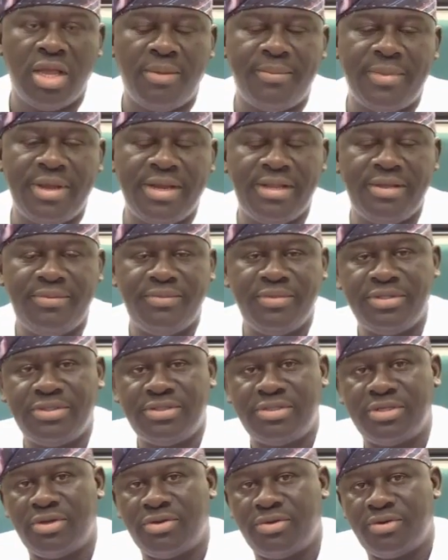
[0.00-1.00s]
My name
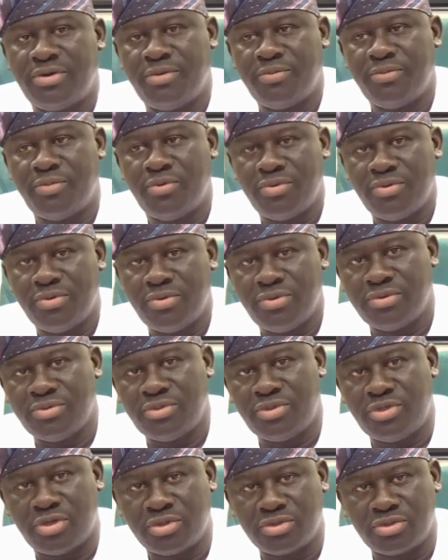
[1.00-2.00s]
is Honorable
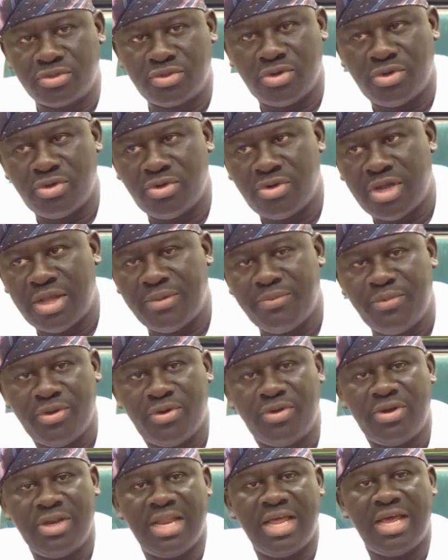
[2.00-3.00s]
Dr.
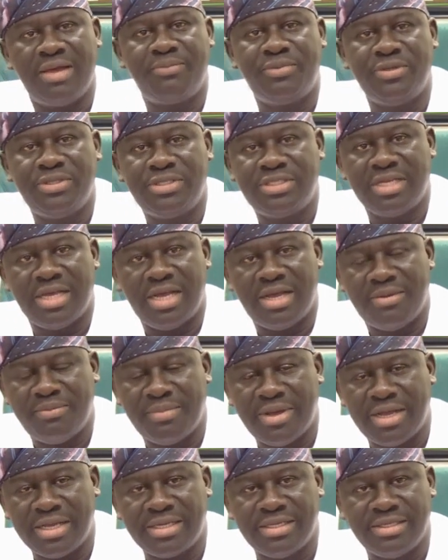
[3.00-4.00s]
Abiola Peter
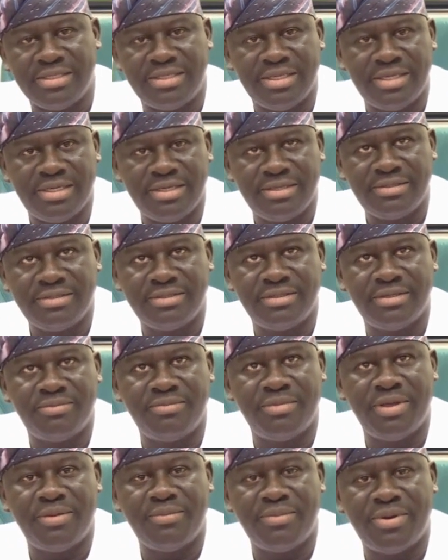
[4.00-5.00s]
Makinde,
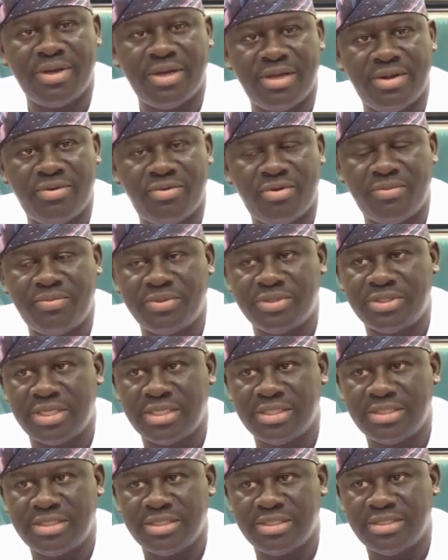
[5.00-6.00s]
a member
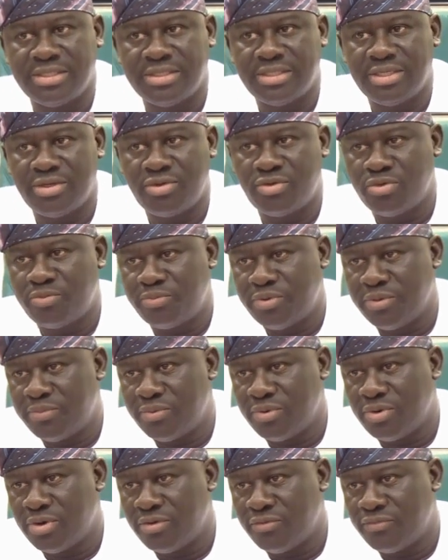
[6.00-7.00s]
representing the good
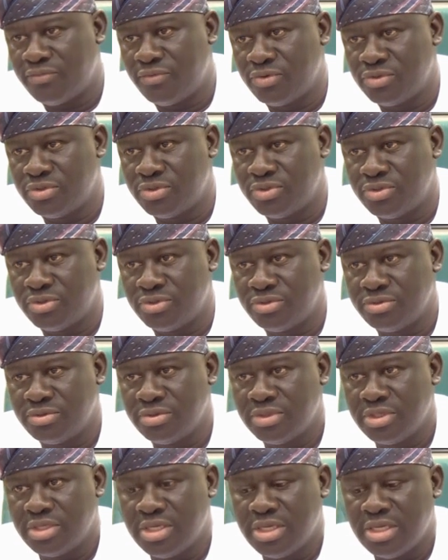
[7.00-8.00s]
people of Ondo
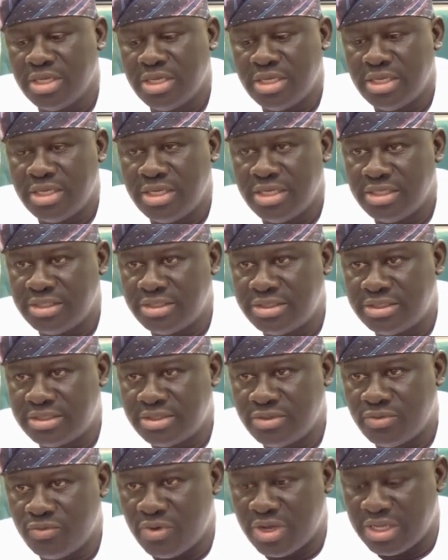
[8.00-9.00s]

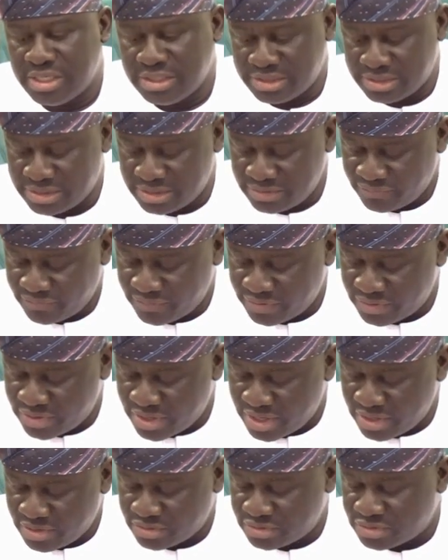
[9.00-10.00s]
East, West
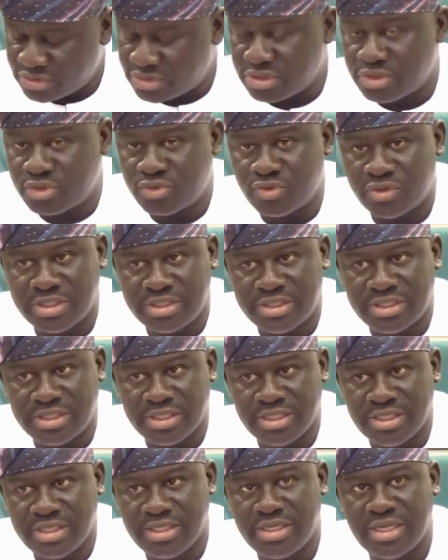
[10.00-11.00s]
Federal
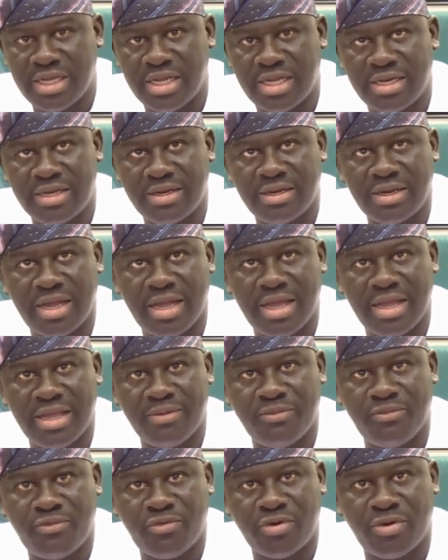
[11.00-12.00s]
Constituency, and I
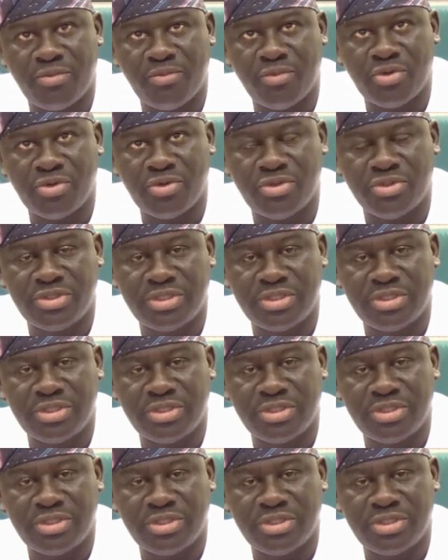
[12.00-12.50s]
am from Ondo